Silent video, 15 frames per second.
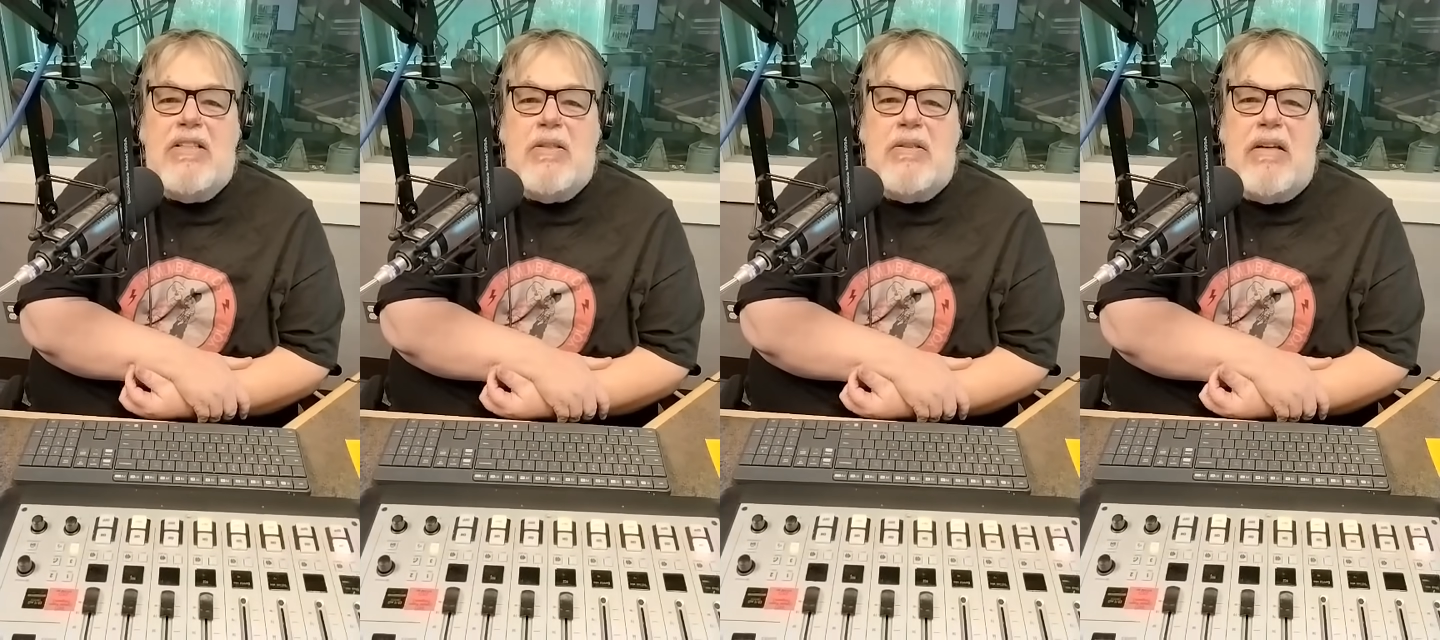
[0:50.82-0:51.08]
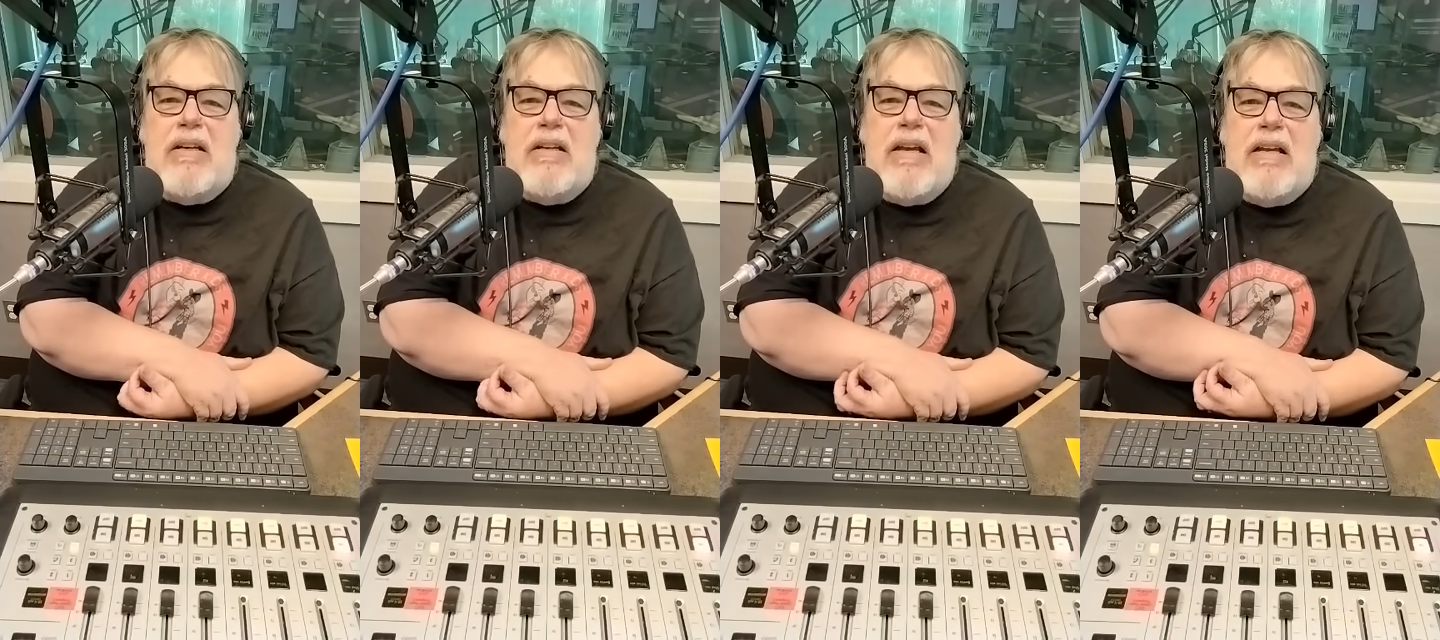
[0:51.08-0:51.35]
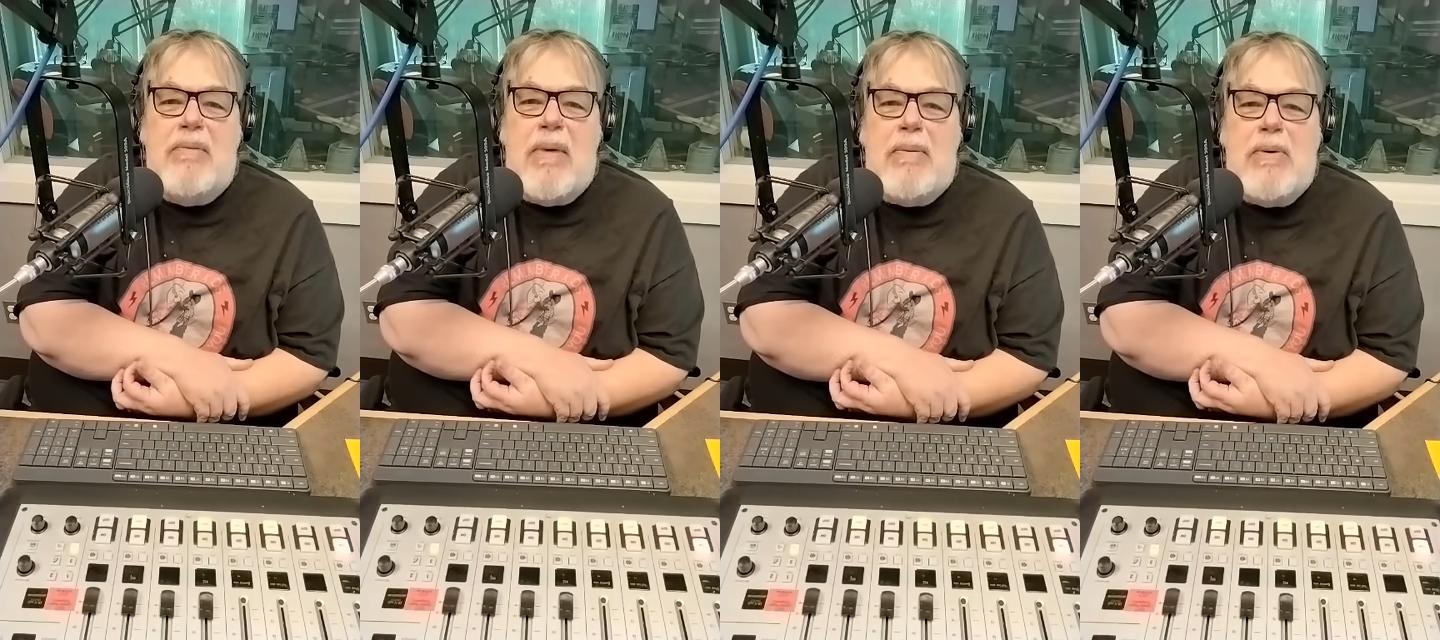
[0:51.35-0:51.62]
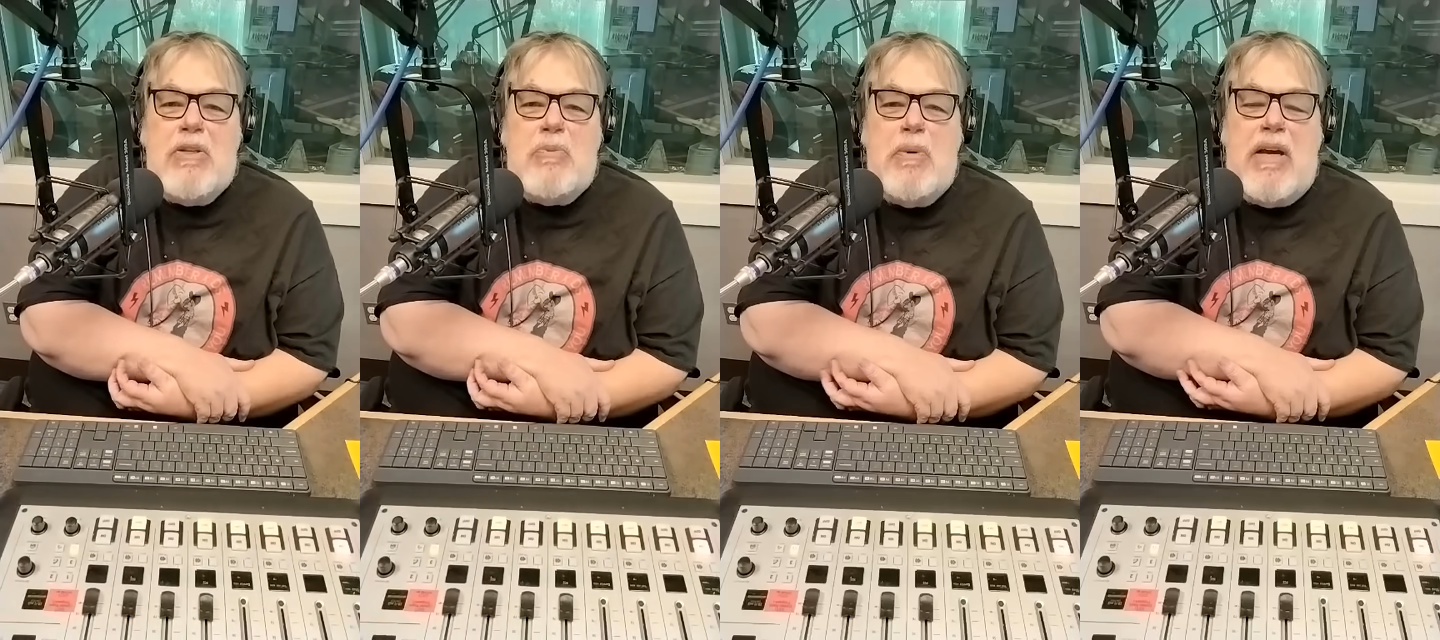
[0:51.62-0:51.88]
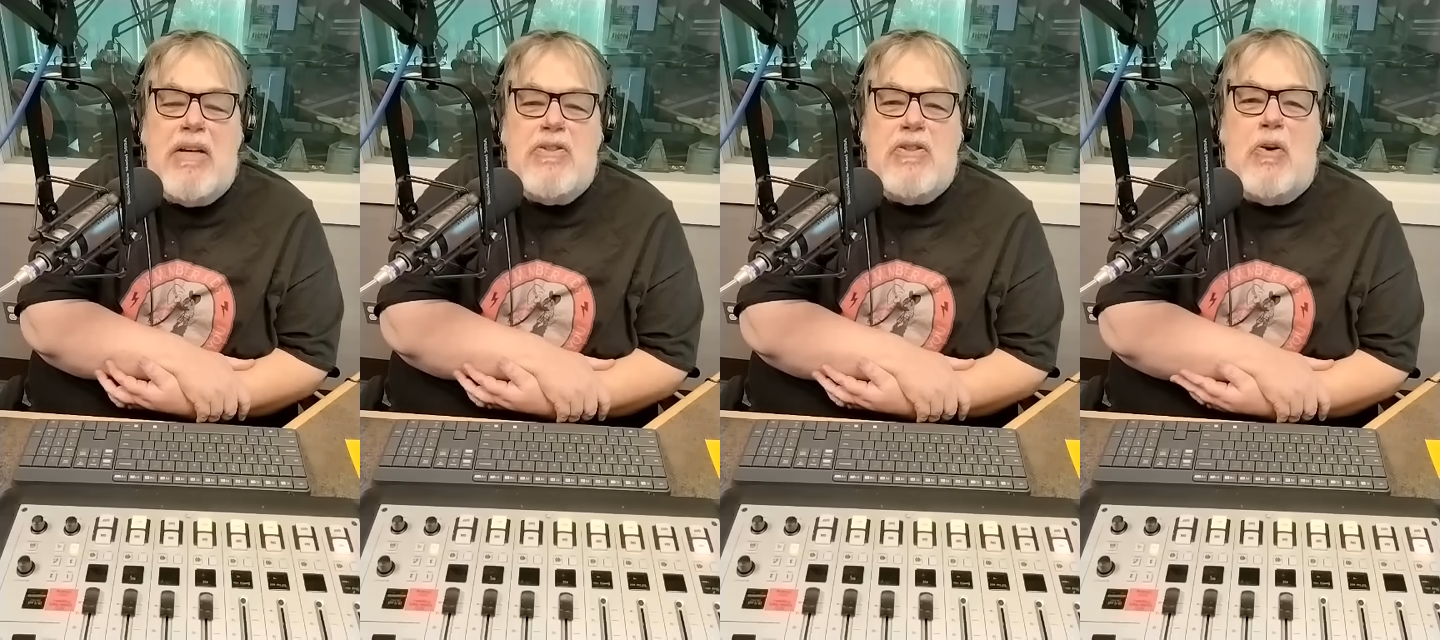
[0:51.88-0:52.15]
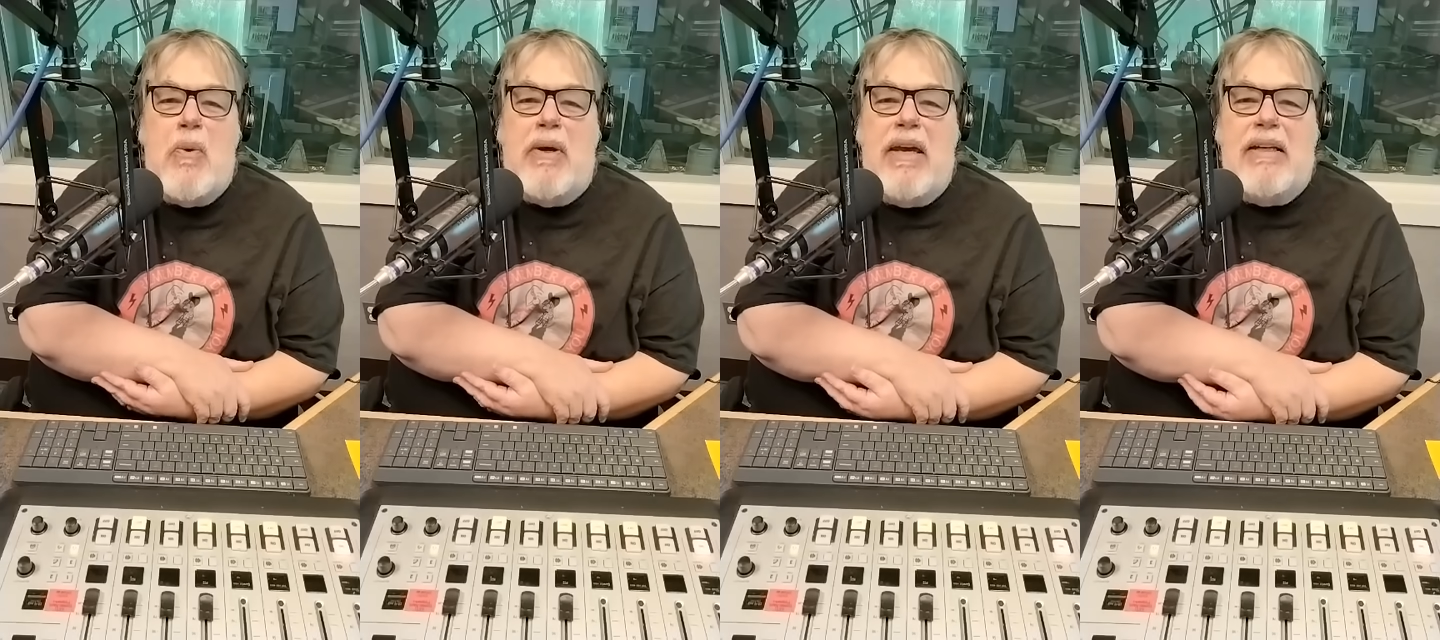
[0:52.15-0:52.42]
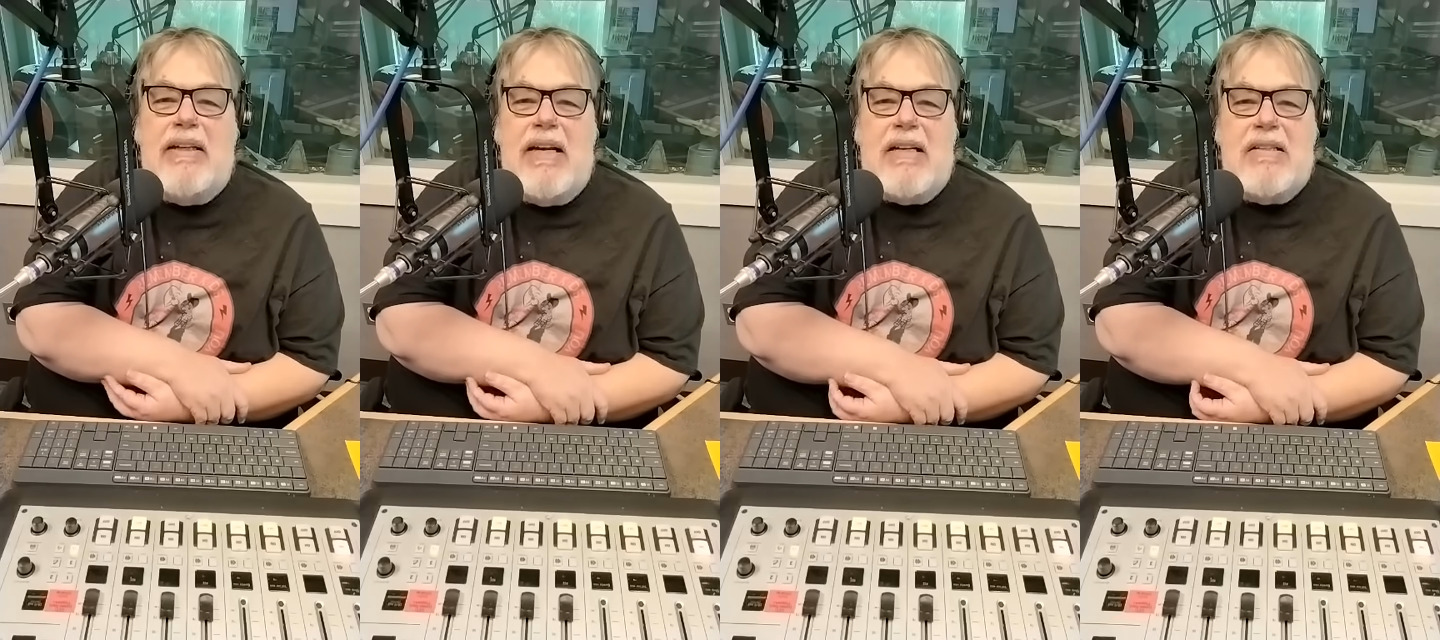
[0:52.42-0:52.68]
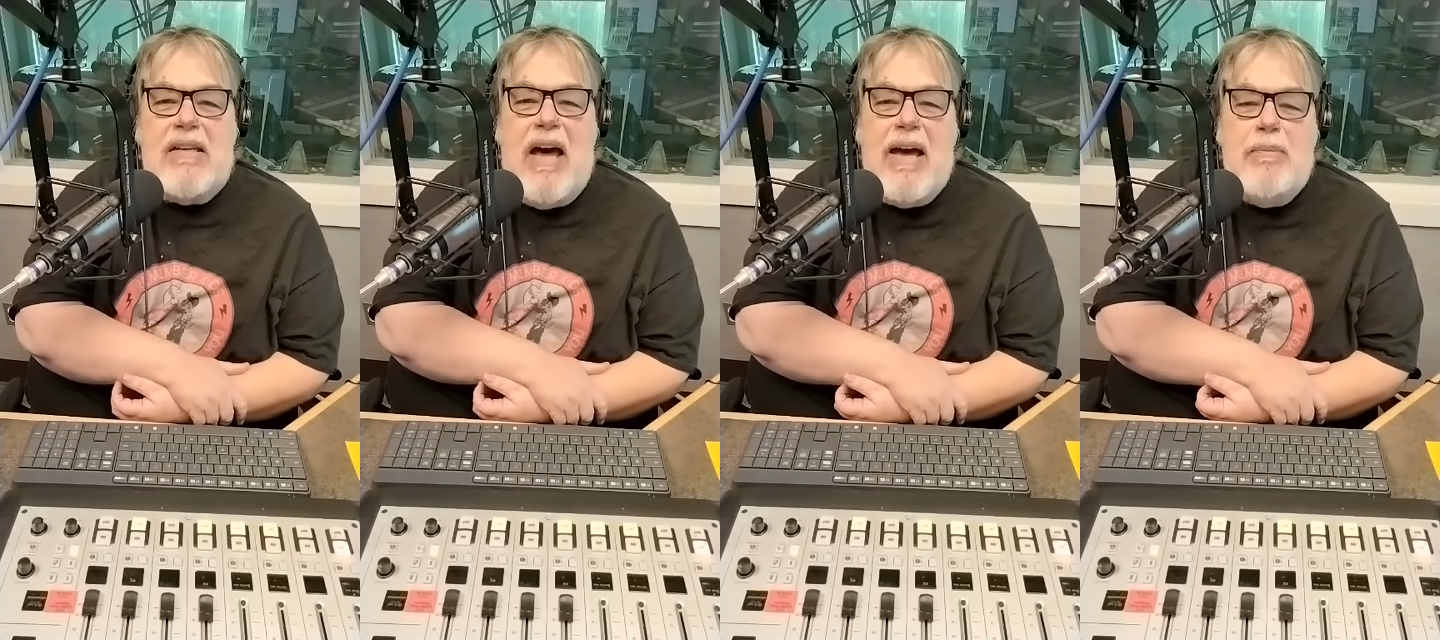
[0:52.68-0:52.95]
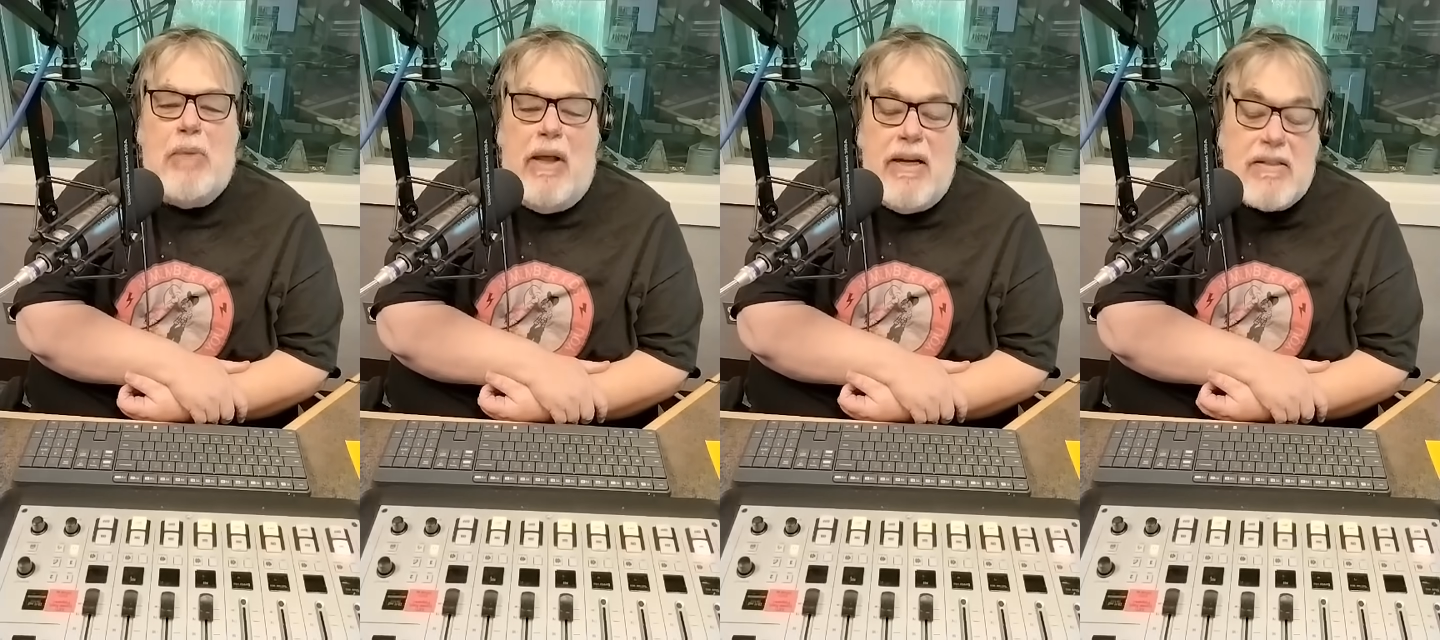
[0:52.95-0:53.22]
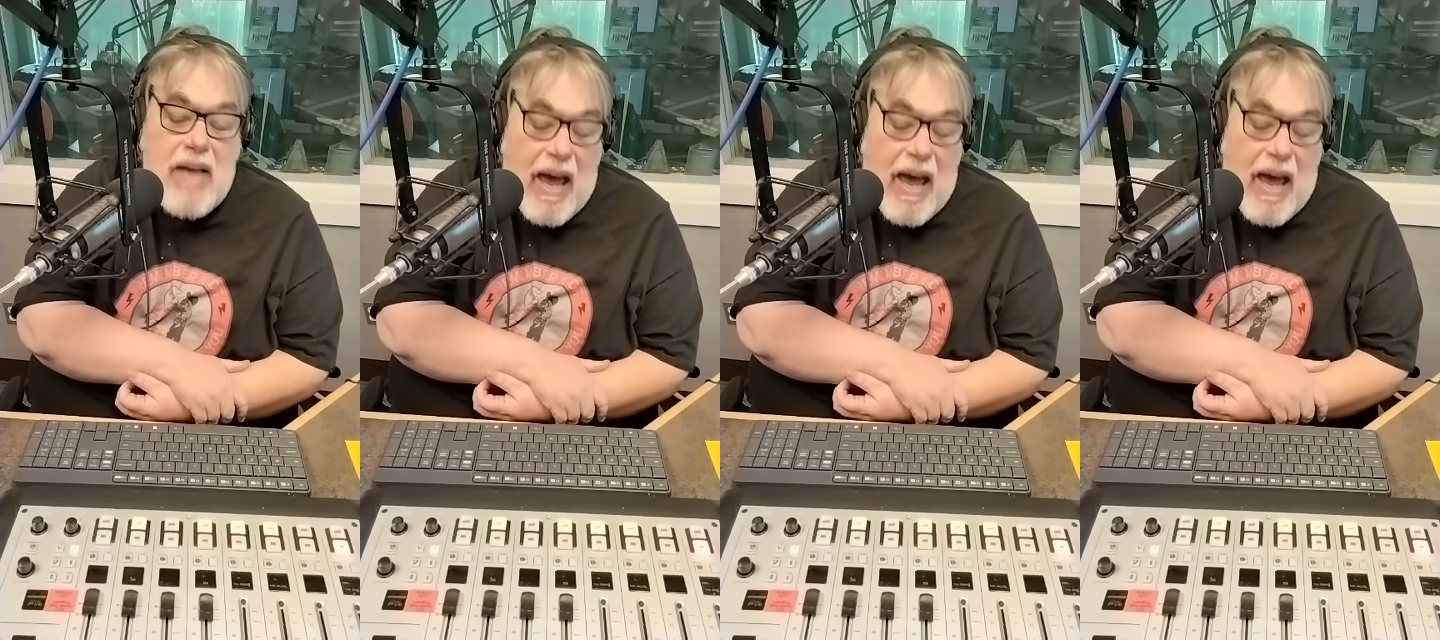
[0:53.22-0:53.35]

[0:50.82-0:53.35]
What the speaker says: maybe it's because they're going in and out of timelines.